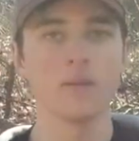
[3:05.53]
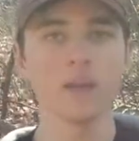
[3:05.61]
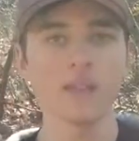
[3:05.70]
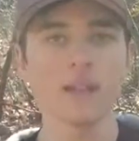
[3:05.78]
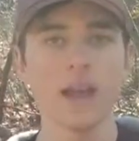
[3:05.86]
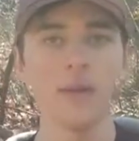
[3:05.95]

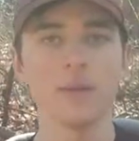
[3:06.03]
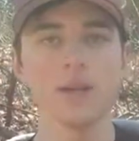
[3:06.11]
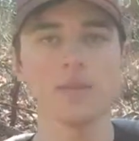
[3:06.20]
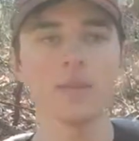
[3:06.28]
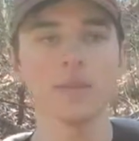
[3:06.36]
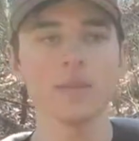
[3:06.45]
what's going to happen
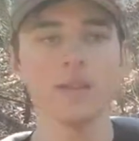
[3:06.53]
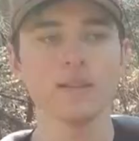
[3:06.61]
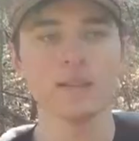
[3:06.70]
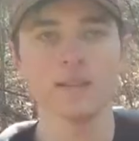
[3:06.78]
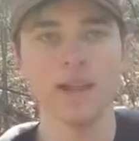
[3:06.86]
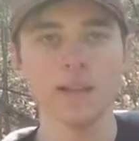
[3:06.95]
if something
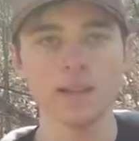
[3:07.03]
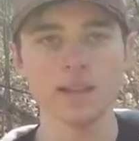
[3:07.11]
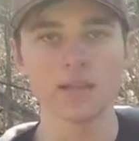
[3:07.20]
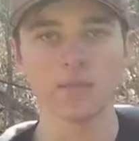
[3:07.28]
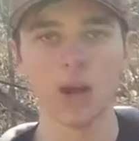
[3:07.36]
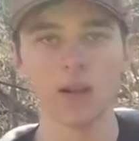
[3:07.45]
slightly
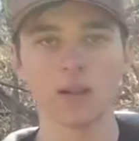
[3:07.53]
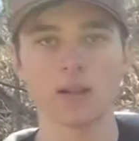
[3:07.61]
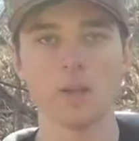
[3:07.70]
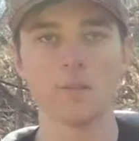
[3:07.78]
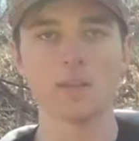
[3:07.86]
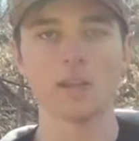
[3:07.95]
smaller
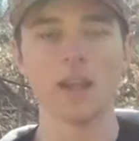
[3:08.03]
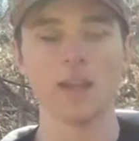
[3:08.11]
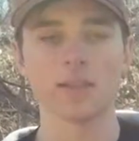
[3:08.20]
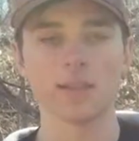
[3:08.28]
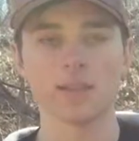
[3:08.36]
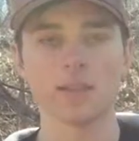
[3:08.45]
comes and
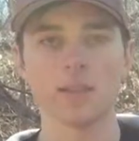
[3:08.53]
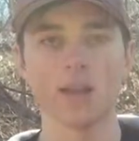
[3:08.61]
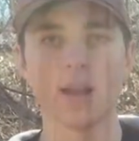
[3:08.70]
hits